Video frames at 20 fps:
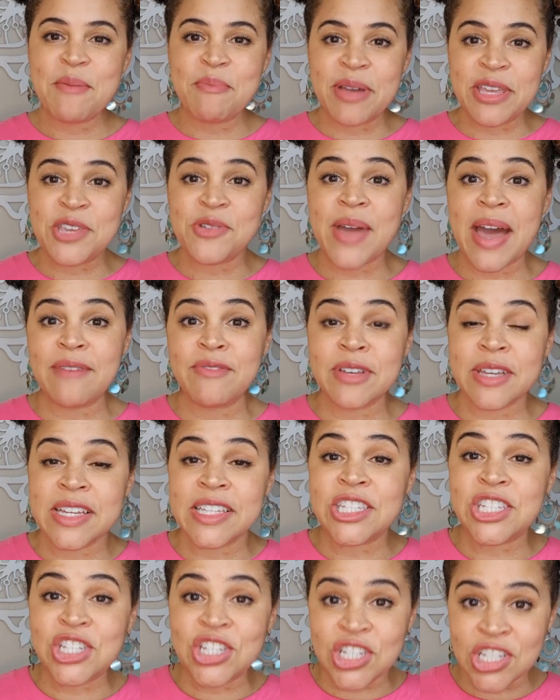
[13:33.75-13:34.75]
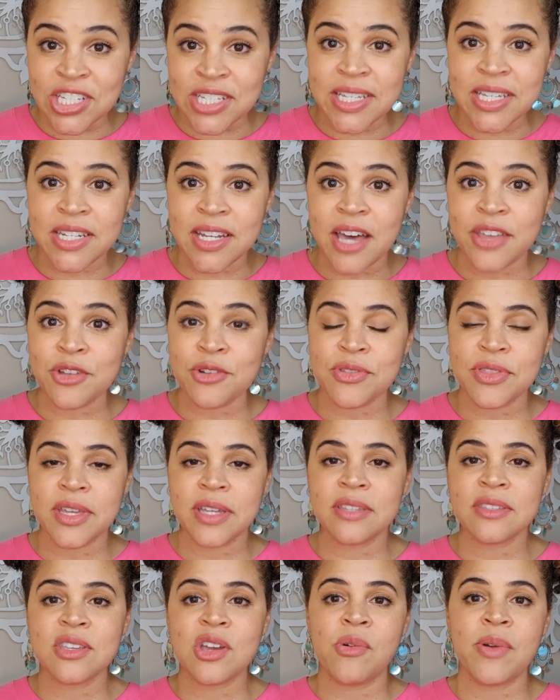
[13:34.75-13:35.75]
but you have a gajillion other
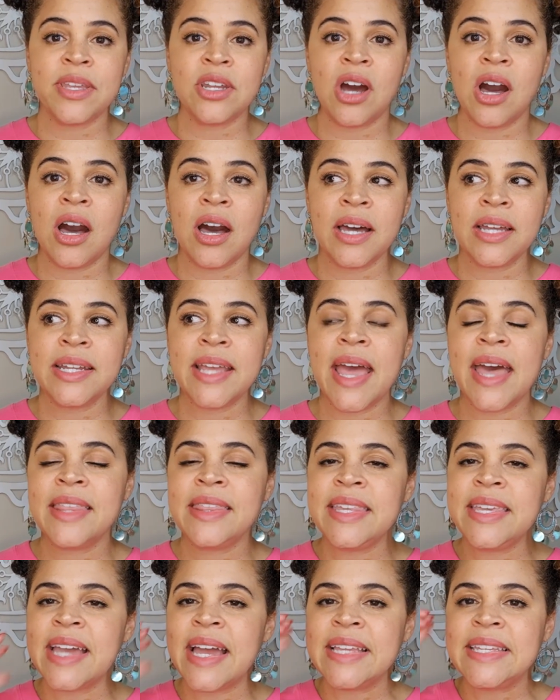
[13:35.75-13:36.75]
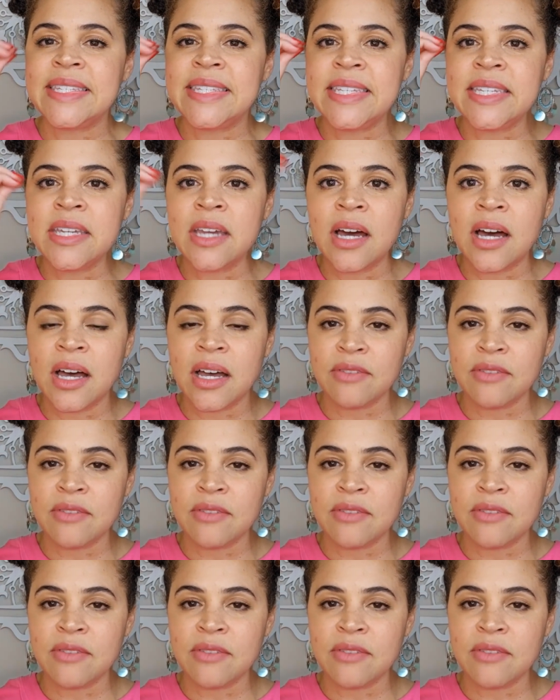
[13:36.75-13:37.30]
things going on and the idea